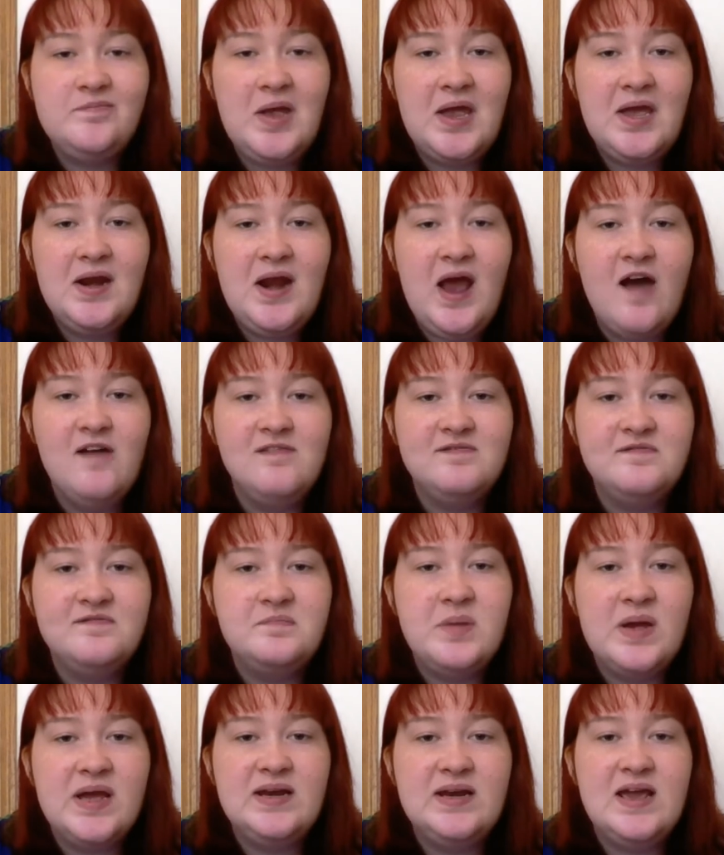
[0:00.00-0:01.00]
made have
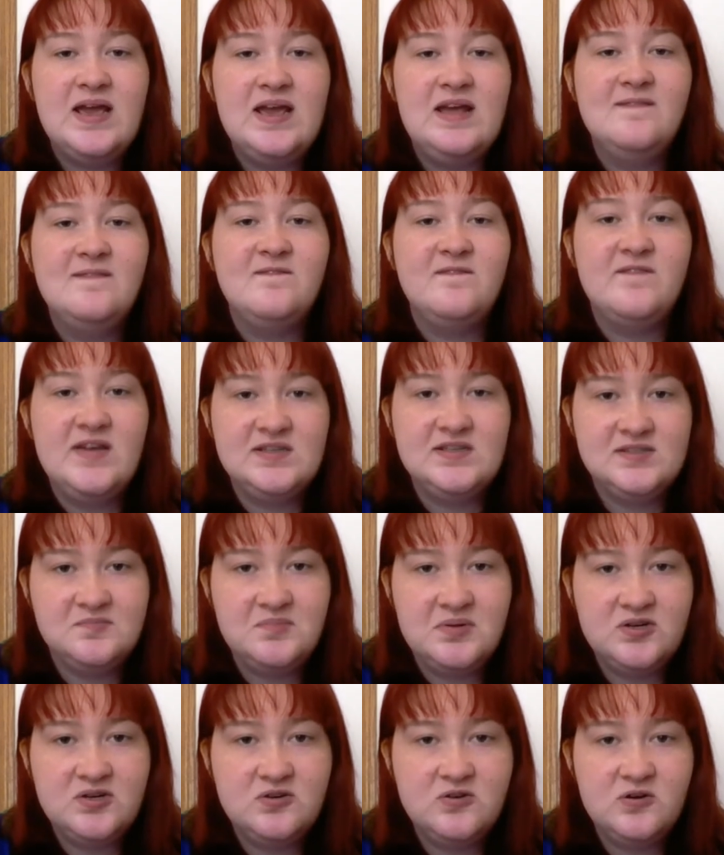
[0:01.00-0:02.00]
been in
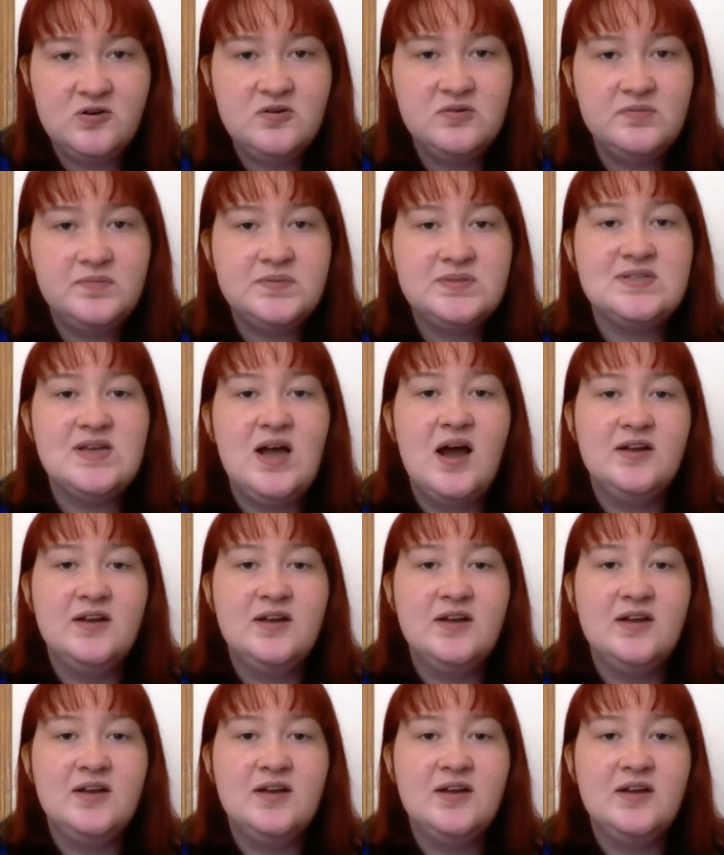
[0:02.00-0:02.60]
Facebook groups,